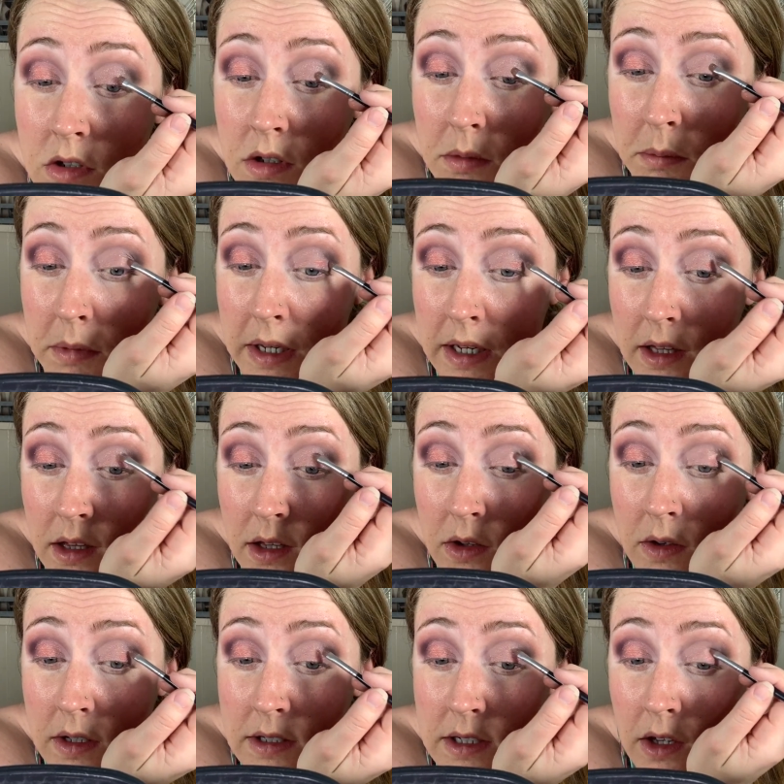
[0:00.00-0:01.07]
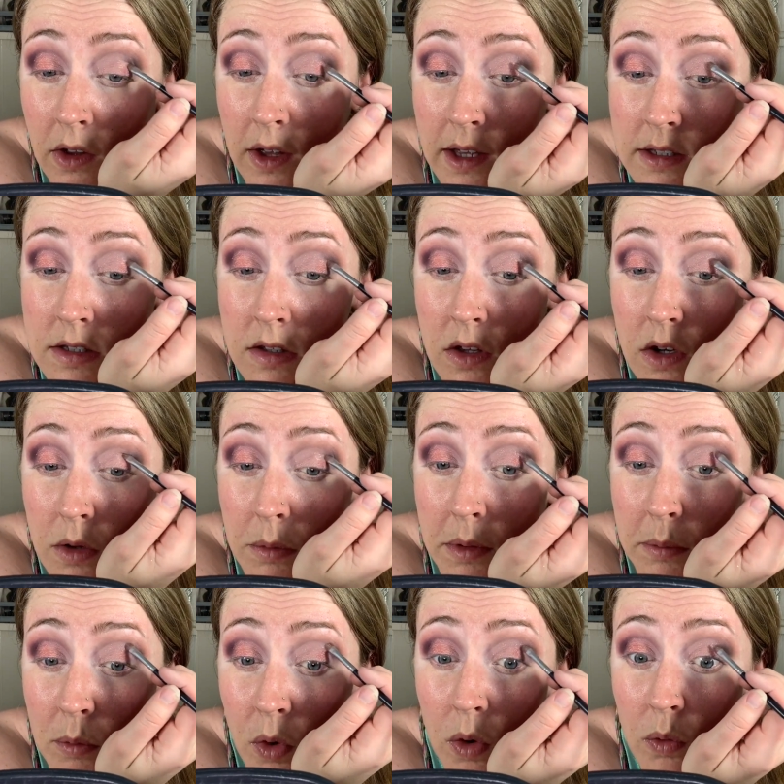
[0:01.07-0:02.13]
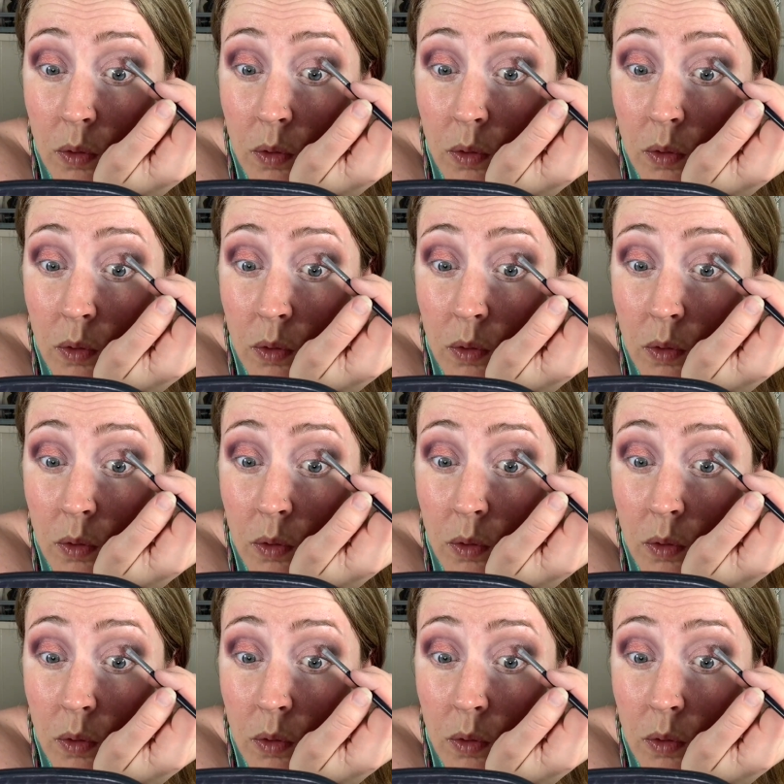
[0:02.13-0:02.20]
Immediately you can tell it has a little bit more